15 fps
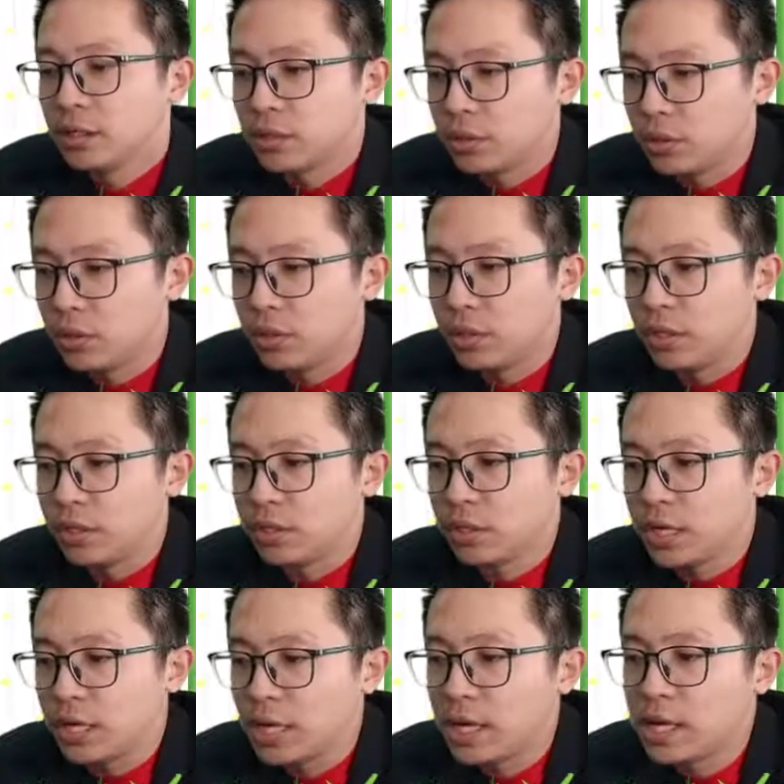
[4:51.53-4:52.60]
So the
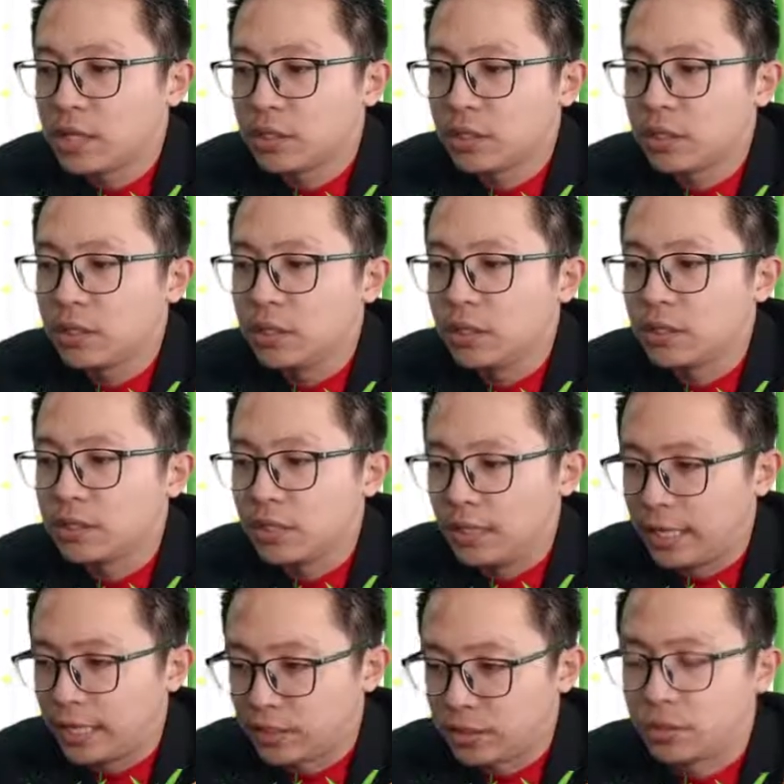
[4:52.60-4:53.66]
charge is
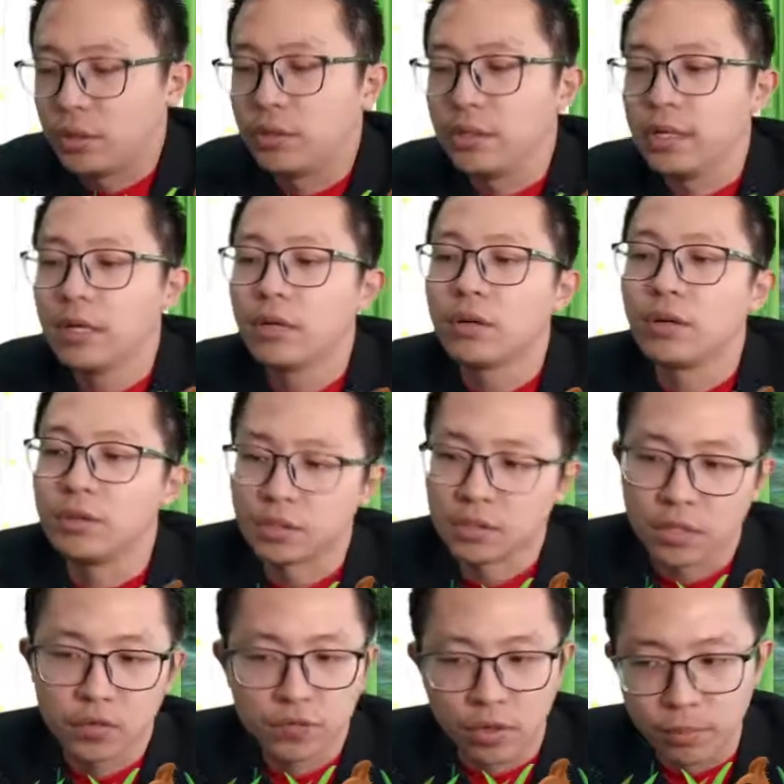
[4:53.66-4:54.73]
electron, yeah,
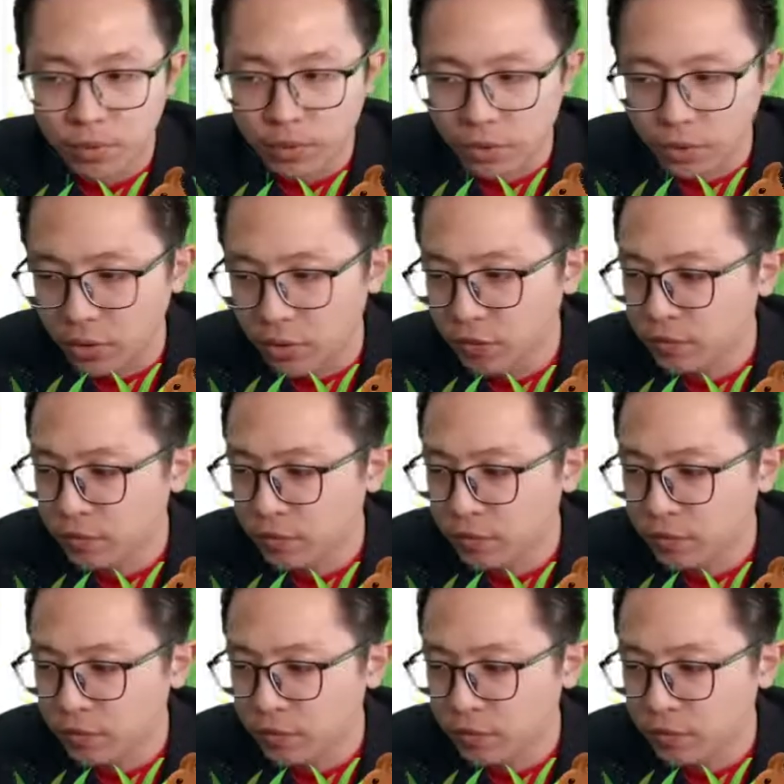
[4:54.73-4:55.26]
constant for both.